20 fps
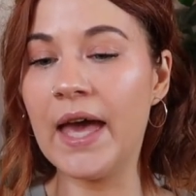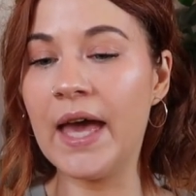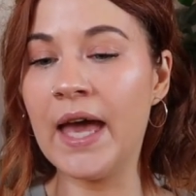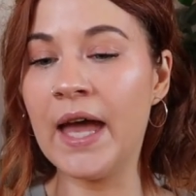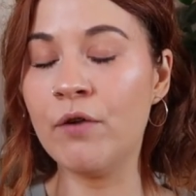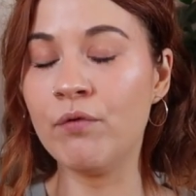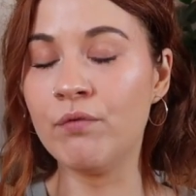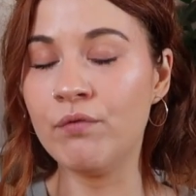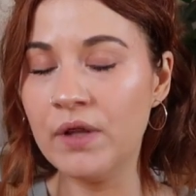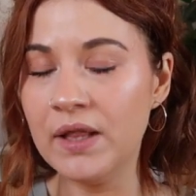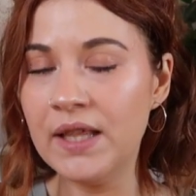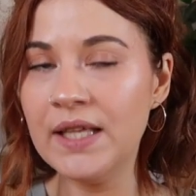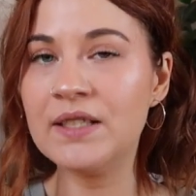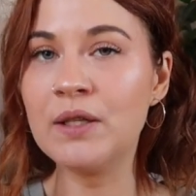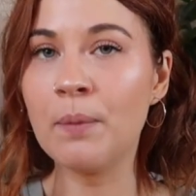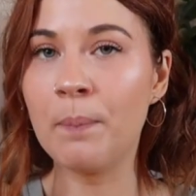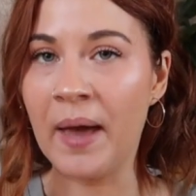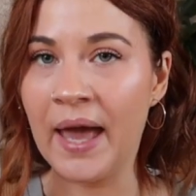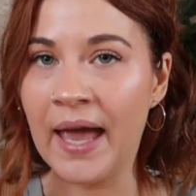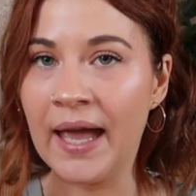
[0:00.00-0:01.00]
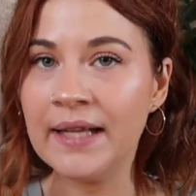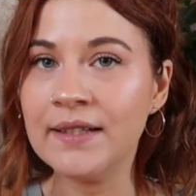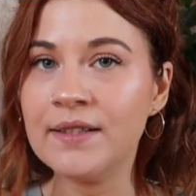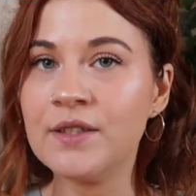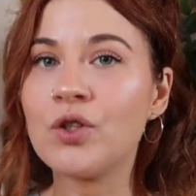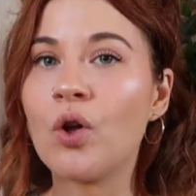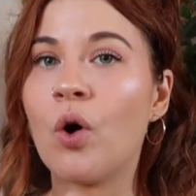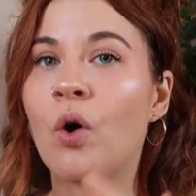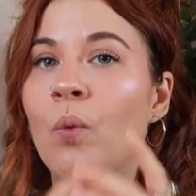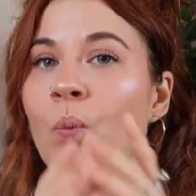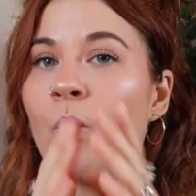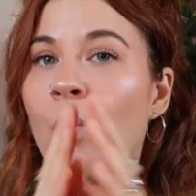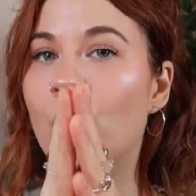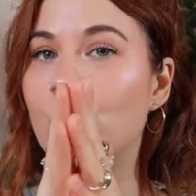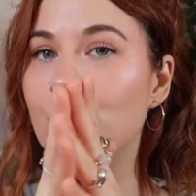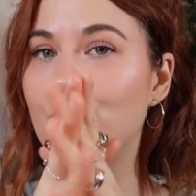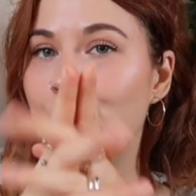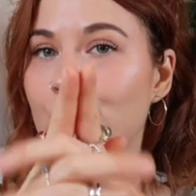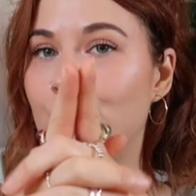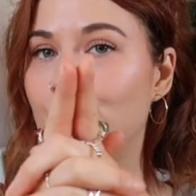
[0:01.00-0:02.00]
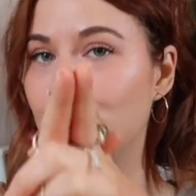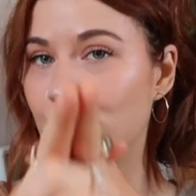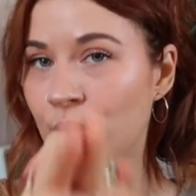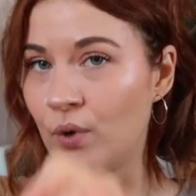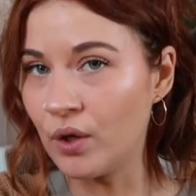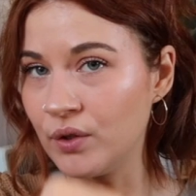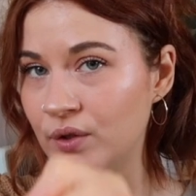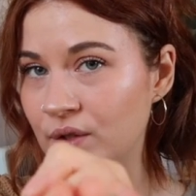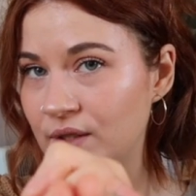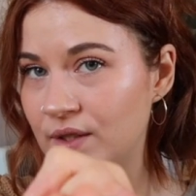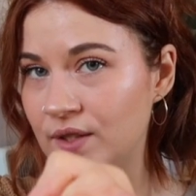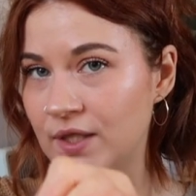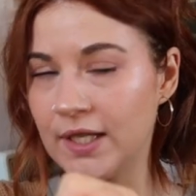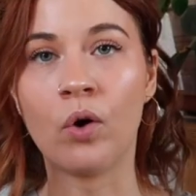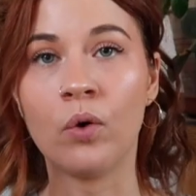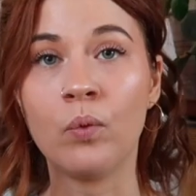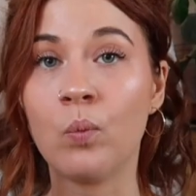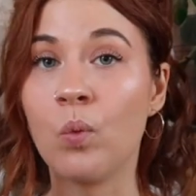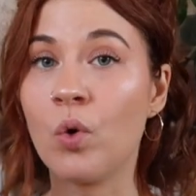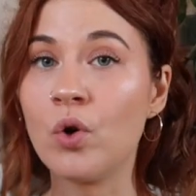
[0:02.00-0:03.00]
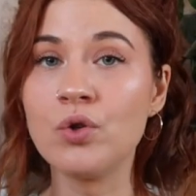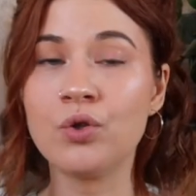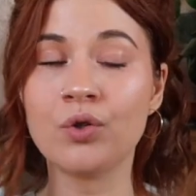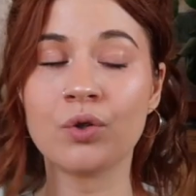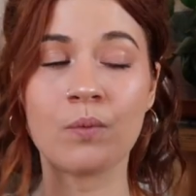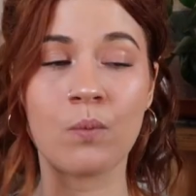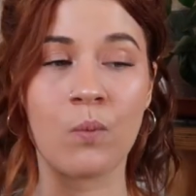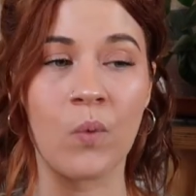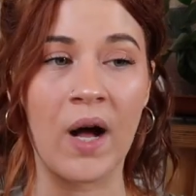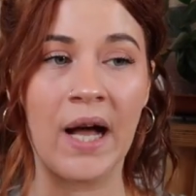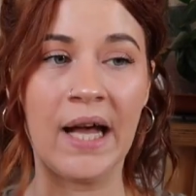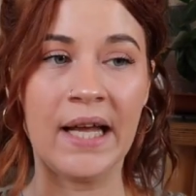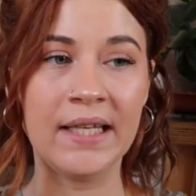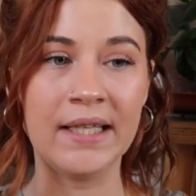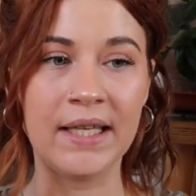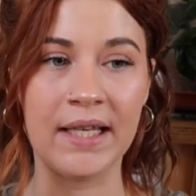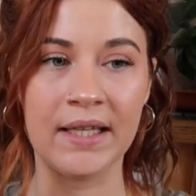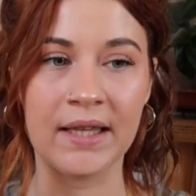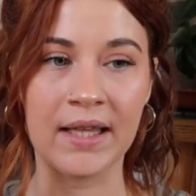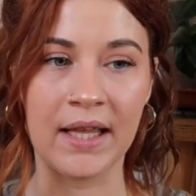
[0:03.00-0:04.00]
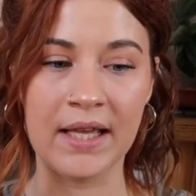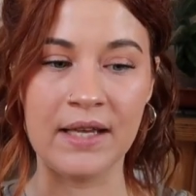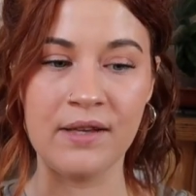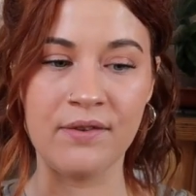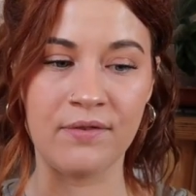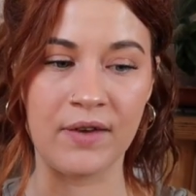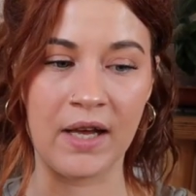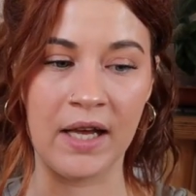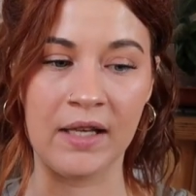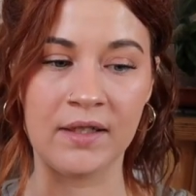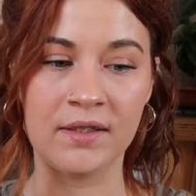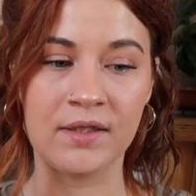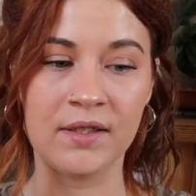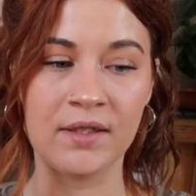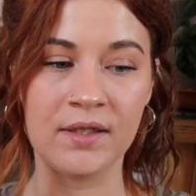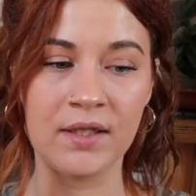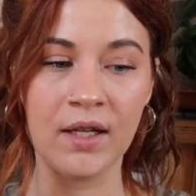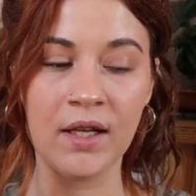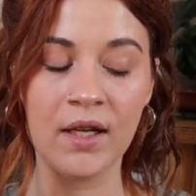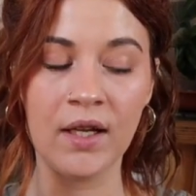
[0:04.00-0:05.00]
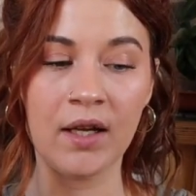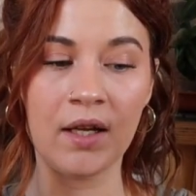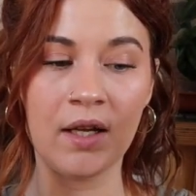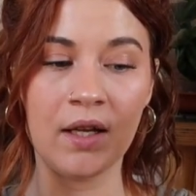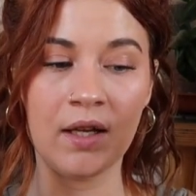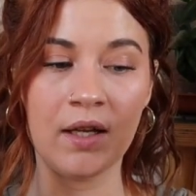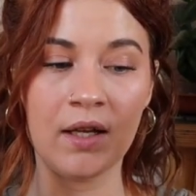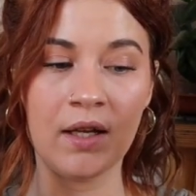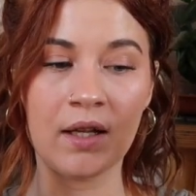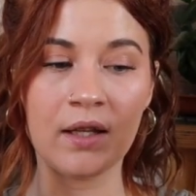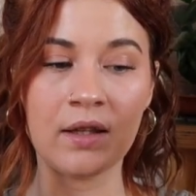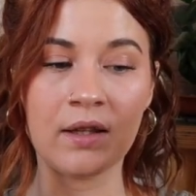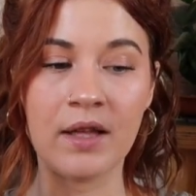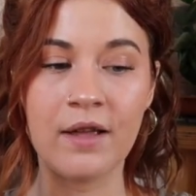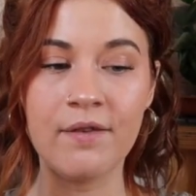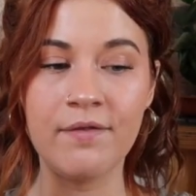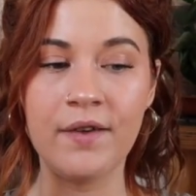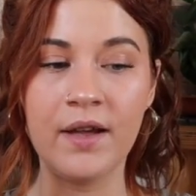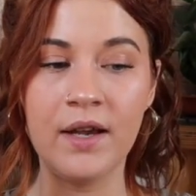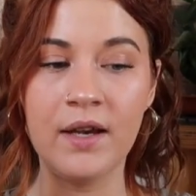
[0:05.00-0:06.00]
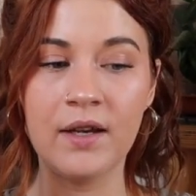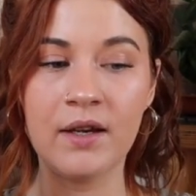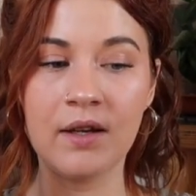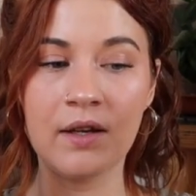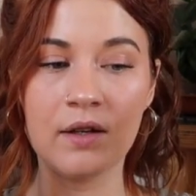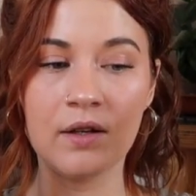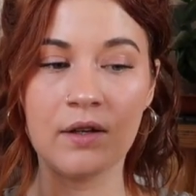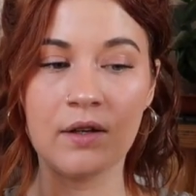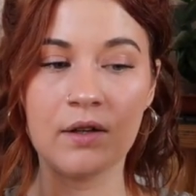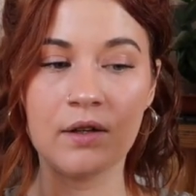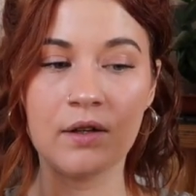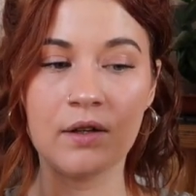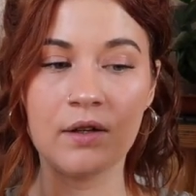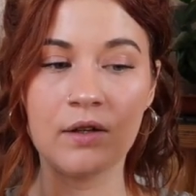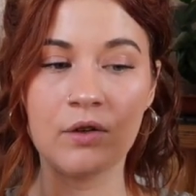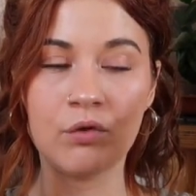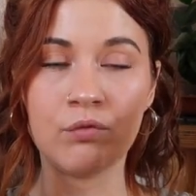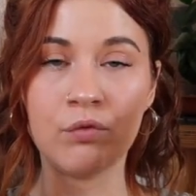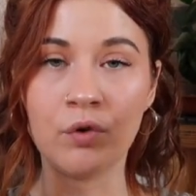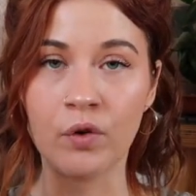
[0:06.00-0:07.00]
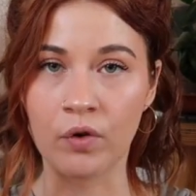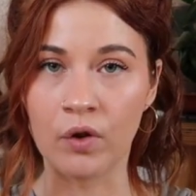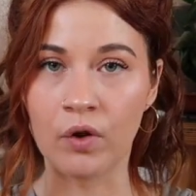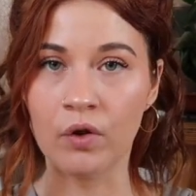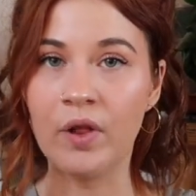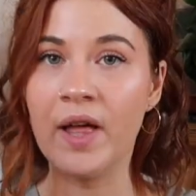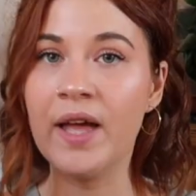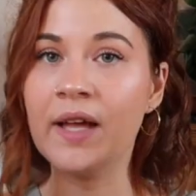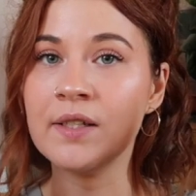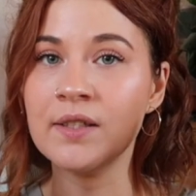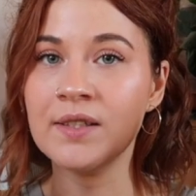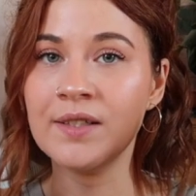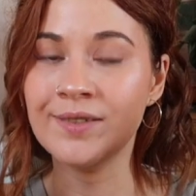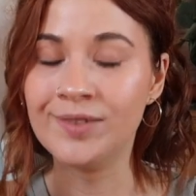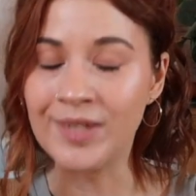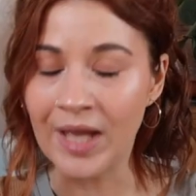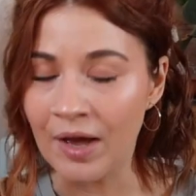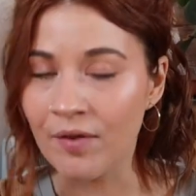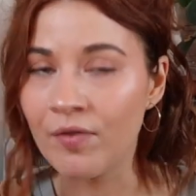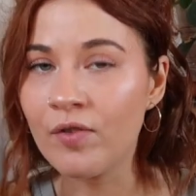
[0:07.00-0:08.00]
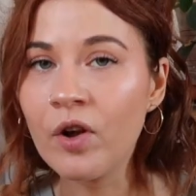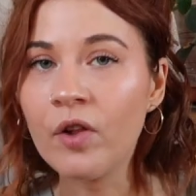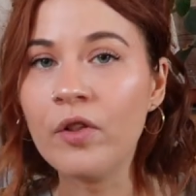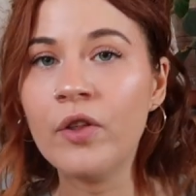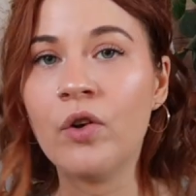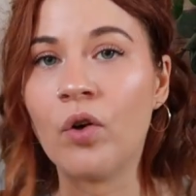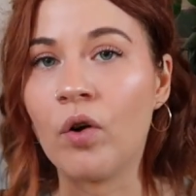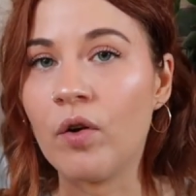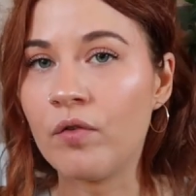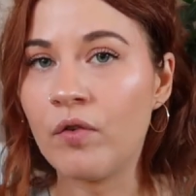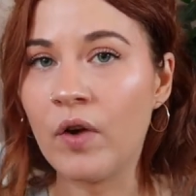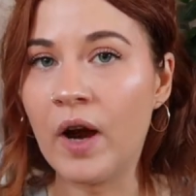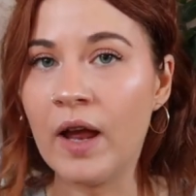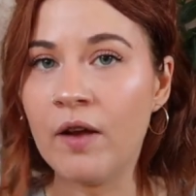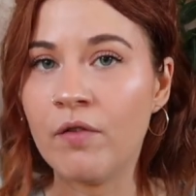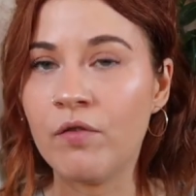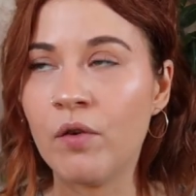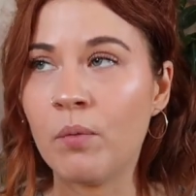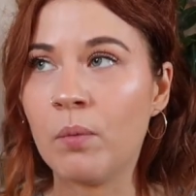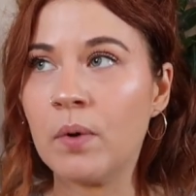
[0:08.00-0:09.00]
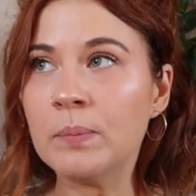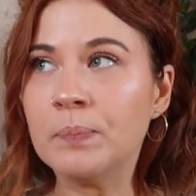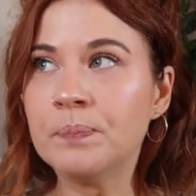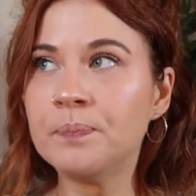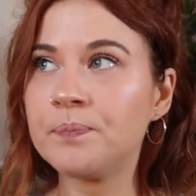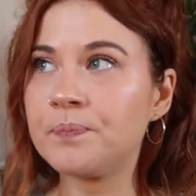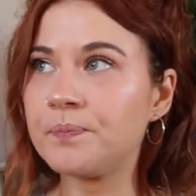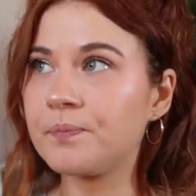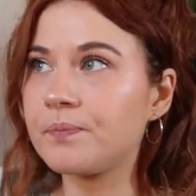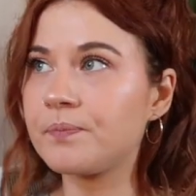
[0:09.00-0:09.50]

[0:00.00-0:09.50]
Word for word: it really depends on what you want on what your why in life is living rural is definitely not for everyone.